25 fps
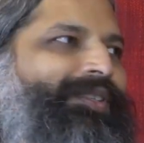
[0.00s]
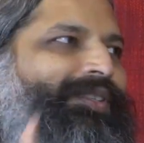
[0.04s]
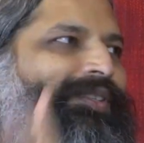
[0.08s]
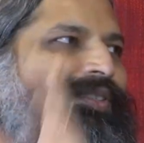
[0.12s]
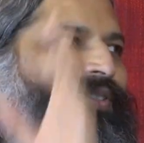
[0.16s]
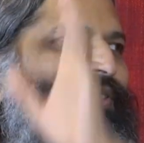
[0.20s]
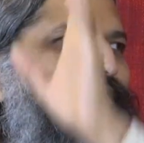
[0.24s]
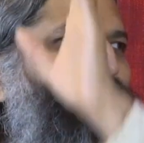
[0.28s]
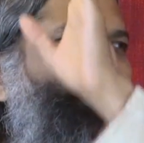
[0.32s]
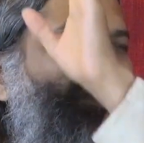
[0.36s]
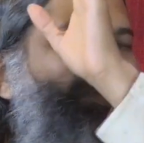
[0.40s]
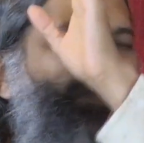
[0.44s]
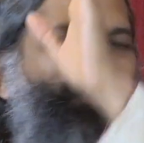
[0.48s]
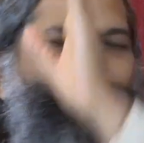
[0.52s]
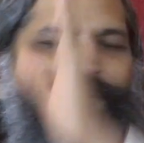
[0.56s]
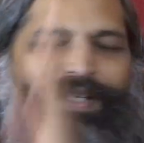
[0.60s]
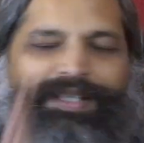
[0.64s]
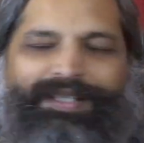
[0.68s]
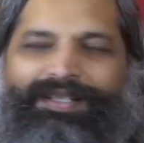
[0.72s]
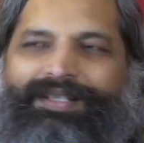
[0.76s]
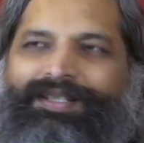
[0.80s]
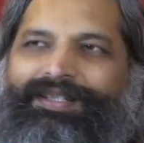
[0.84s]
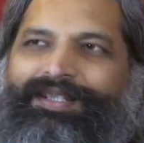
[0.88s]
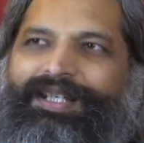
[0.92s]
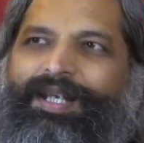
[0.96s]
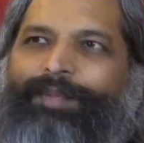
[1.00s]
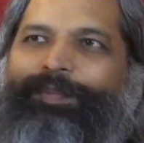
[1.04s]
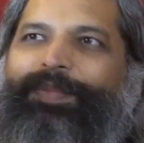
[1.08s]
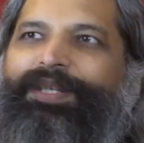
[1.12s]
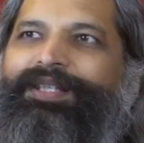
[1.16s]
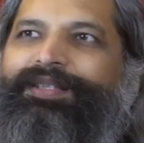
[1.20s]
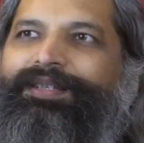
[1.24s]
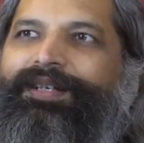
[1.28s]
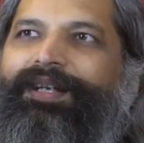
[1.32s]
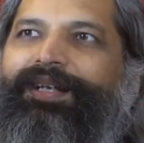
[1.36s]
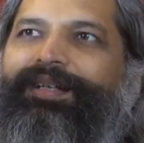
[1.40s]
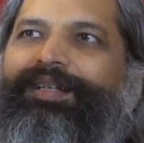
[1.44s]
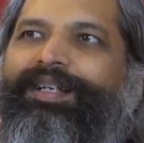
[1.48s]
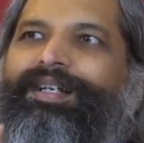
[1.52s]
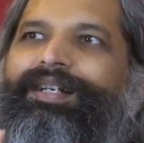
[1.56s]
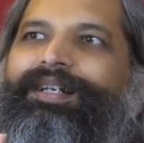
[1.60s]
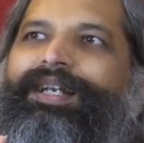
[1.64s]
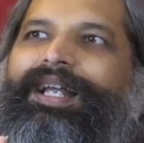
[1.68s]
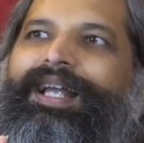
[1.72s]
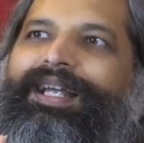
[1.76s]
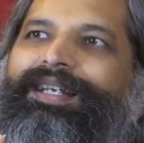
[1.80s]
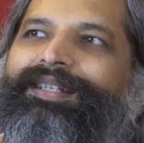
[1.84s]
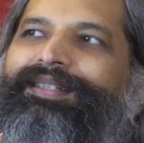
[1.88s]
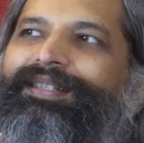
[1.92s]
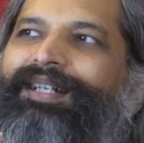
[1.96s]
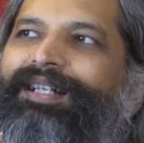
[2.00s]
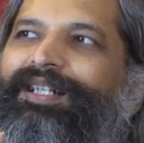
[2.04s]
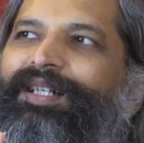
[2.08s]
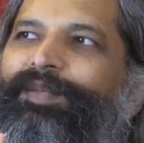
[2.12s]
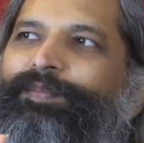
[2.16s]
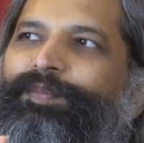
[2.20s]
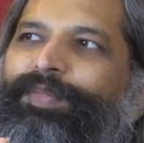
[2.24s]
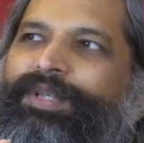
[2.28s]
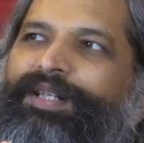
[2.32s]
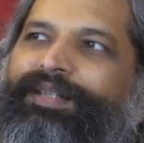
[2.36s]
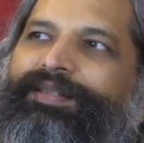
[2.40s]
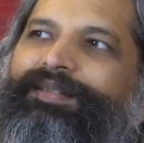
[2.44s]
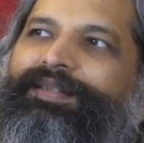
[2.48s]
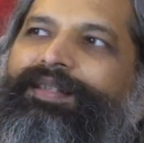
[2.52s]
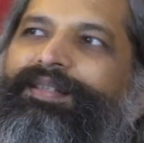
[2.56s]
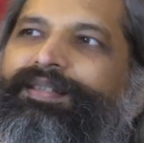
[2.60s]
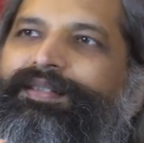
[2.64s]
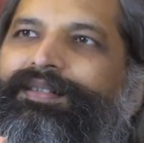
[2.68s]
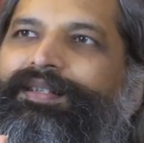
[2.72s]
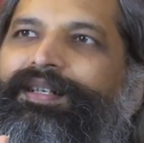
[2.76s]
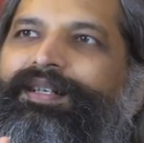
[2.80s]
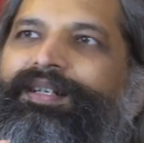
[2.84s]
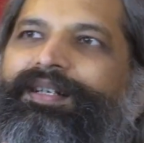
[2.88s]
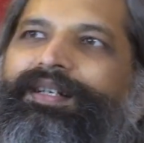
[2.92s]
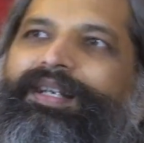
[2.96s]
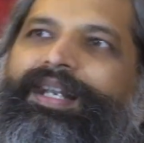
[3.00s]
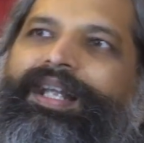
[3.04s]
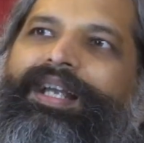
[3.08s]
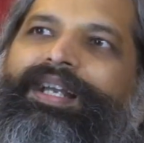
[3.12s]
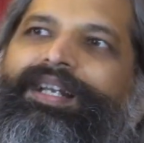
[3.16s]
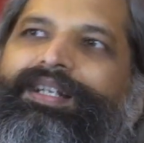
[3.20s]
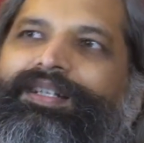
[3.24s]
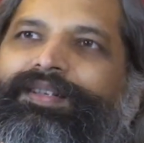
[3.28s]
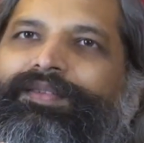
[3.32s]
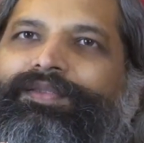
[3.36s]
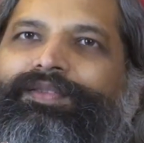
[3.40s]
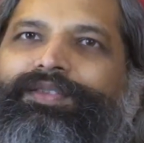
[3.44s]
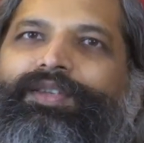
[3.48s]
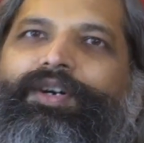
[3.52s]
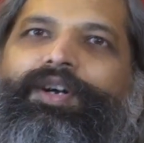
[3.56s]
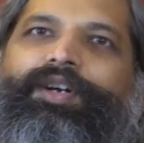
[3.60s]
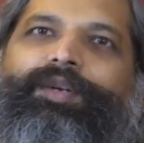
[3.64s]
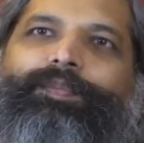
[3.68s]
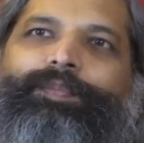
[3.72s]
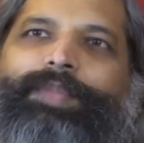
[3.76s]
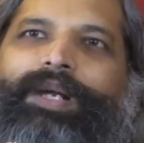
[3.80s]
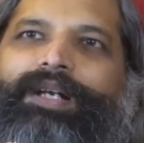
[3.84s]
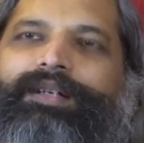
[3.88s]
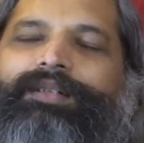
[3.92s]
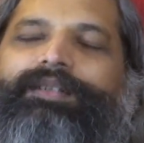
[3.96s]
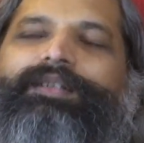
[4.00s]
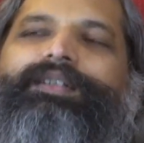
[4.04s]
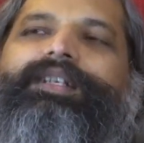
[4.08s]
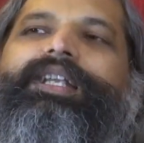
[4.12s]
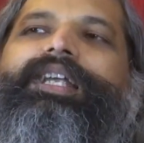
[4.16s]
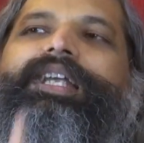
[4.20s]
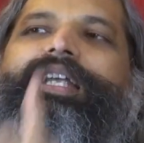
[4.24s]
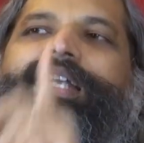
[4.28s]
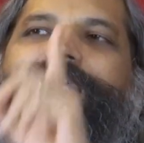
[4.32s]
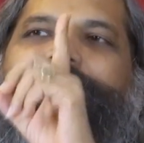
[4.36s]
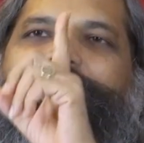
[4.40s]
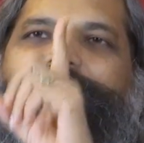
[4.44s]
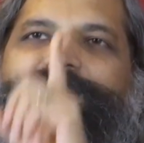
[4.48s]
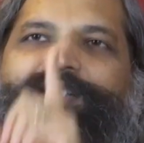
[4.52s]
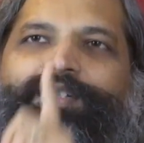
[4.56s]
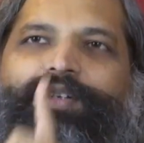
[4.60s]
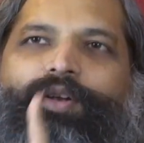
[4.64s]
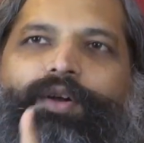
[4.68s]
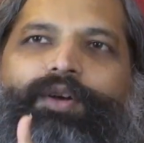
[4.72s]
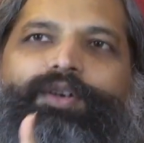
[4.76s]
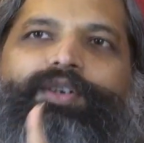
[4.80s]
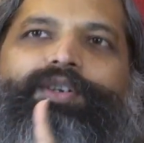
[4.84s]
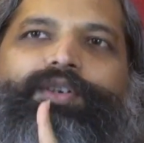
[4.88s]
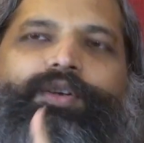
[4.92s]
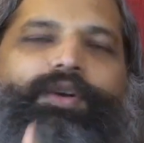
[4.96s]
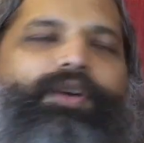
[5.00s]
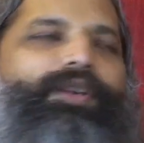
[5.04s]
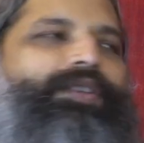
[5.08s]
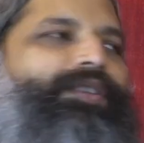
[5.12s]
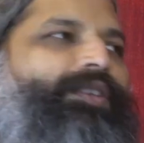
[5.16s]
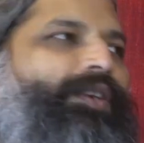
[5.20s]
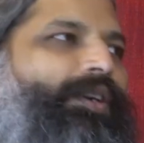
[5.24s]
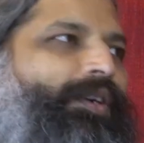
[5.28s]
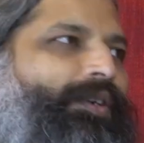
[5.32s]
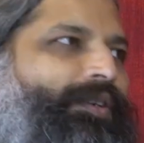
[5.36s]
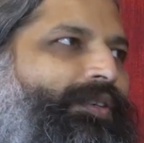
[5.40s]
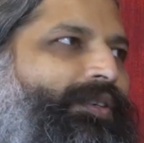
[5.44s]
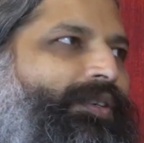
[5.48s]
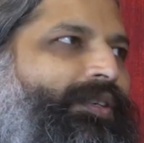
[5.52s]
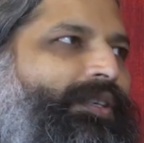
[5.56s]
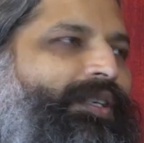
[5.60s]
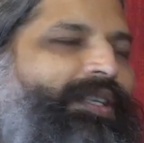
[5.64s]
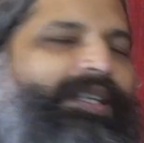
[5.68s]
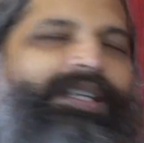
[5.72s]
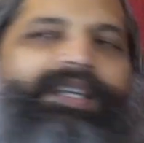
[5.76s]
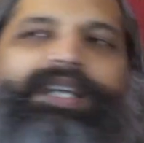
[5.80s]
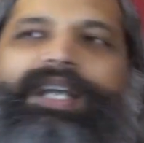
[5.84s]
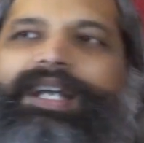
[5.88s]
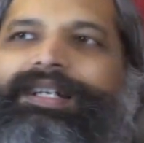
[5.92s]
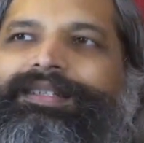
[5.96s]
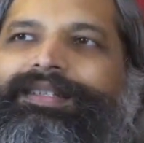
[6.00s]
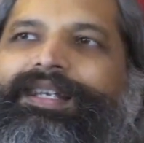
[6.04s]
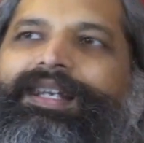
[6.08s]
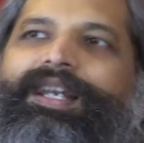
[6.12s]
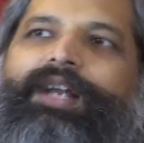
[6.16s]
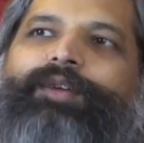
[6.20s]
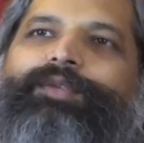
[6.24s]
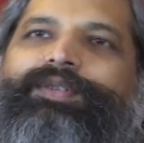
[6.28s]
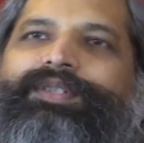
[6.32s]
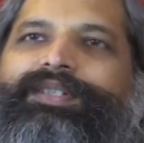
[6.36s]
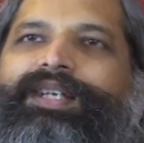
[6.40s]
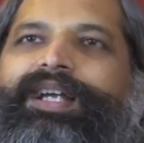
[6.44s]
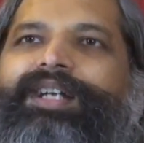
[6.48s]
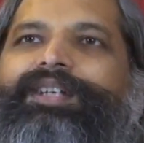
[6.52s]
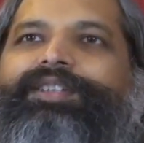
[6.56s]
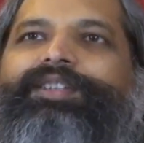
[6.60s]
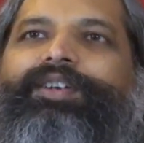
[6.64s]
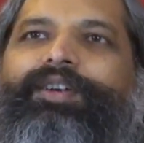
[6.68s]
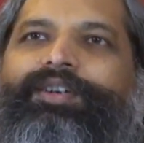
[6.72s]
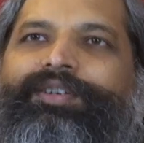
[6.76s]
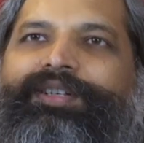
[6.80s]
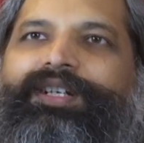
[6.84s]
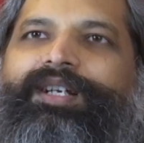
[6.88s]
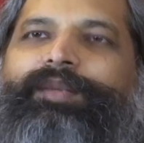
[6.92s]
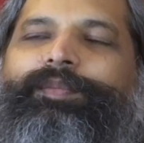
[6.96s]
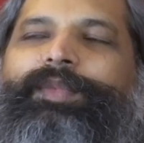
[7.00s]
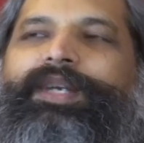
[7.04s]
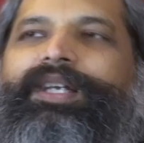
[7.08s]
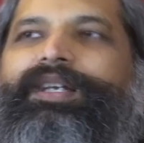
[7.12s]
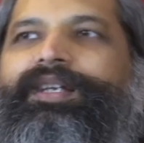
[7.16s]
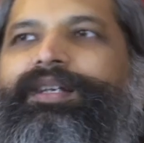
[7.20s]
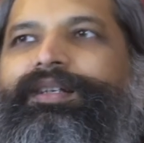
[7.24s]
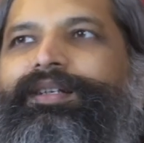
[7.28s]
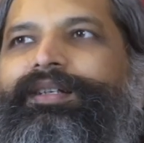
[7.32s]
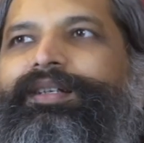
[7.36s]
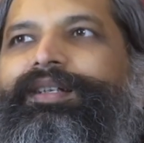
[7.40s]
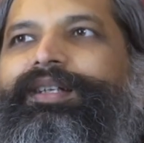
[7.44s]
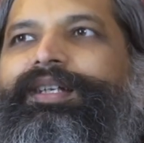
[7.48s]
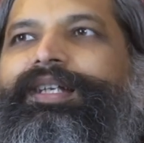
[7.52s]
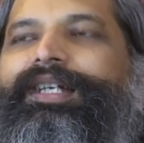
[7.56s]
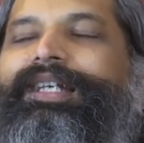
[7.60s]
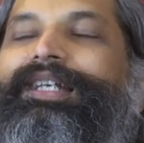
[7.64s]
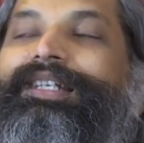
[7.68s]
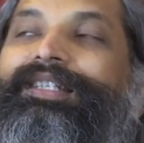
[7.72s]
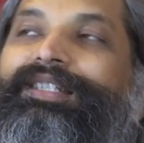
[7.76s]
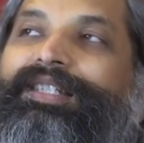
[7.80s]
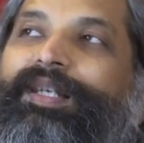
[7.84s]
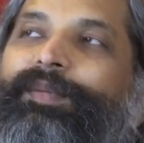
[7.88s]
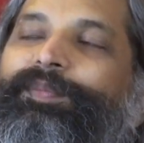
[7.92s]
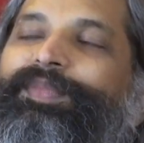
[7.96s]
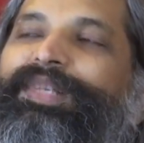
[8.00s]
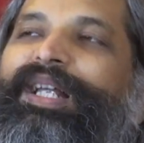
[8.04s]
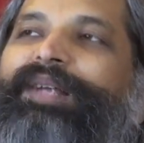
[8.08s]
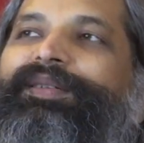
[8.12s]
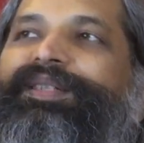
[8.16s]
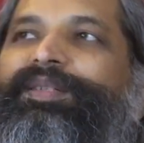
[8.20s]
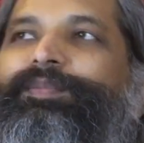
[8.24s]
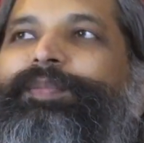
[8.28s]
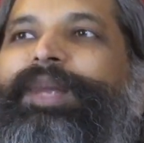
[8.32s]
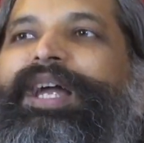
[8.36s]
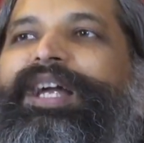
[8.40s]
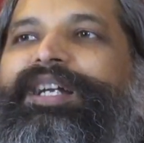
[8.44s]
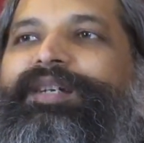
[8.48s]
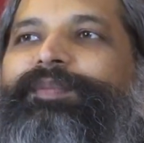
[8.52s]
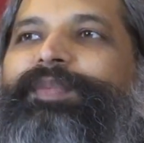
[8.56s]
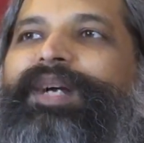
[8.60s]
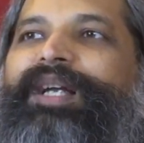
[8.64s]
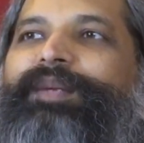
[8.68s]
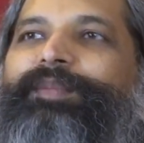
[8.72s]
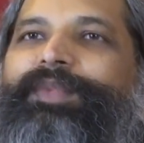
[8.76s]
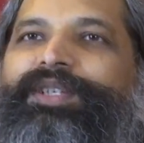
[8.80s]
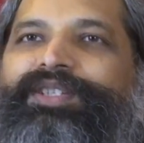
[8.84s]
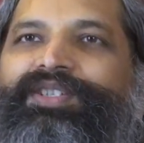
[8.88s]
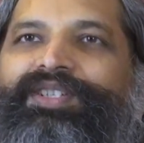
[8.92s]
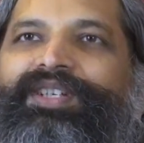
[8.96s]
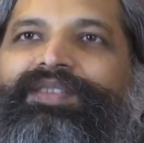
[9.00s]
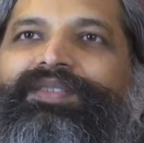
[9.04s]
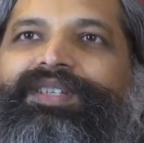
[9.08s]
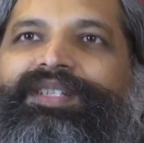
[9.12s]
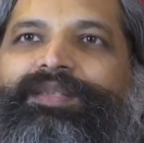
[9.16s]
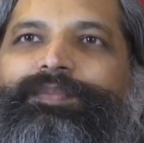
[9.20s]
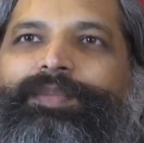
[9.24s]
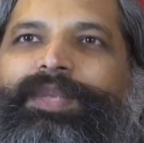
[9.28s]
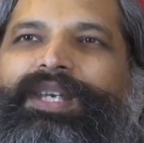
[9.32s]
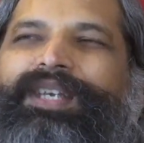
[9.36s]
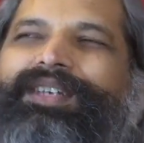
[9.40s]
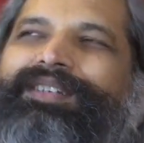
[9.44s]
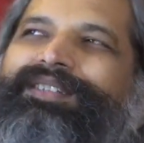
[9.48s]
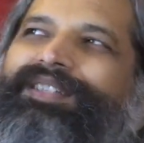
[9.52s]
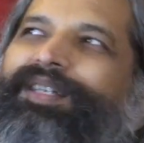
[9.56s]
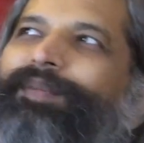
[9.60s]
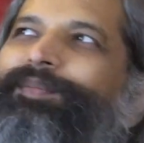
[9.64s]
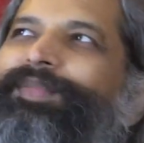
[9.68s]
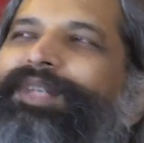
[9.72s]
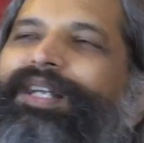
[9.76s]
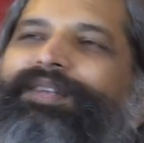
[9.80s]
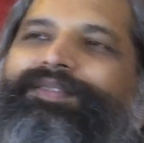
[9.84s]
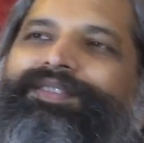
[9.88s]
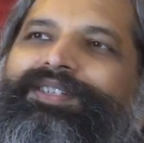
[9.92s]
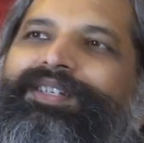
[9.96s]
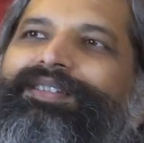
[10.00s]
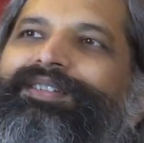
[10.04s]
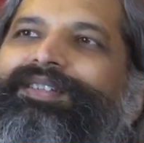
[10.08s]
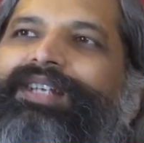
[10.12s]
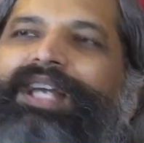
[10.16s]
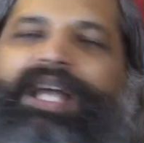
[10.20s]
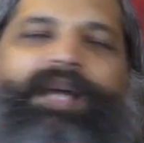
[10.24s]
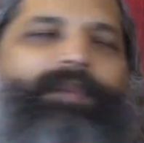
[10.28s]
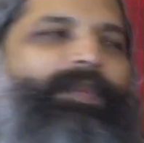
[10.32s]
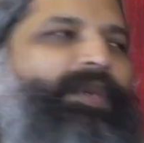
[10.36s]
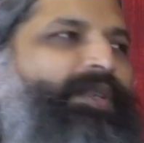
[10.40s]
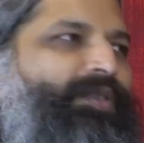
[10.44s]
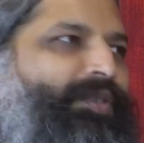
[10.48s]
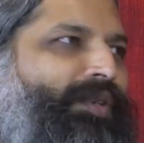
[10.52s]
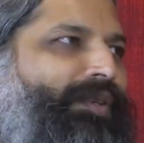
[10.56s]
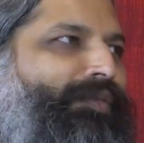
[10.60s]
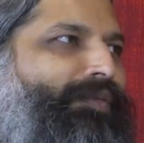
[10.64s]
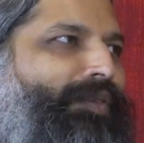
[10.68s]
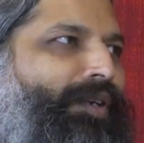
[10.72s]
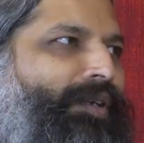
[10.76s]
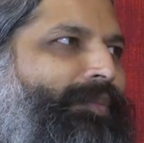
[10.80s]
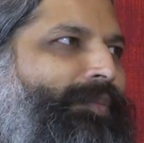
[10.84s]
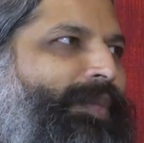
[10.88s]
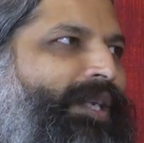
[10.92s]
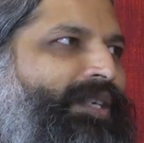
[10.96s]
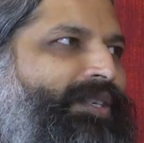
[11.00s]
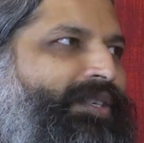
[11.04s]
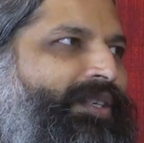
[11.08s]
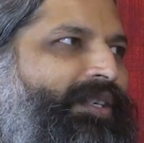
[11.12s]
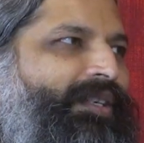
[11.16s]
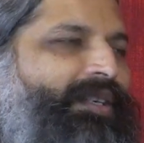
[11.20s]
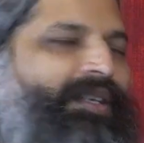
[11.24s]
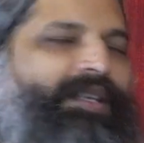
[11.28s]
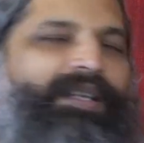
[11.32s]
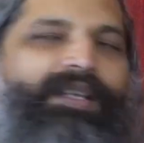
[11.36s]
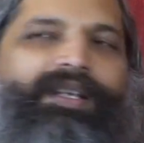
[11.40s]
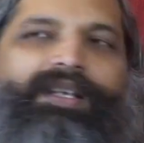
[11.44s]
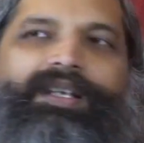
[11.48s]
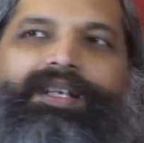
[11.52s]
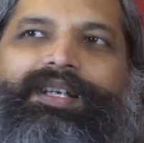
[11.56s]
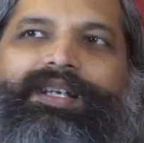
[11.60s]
So the first step is recognize that the persistent negative thought pattern is not your thought. It's an outside thought coming in. Sometimes backed by mischievous beings, sometimes just a habitual formation.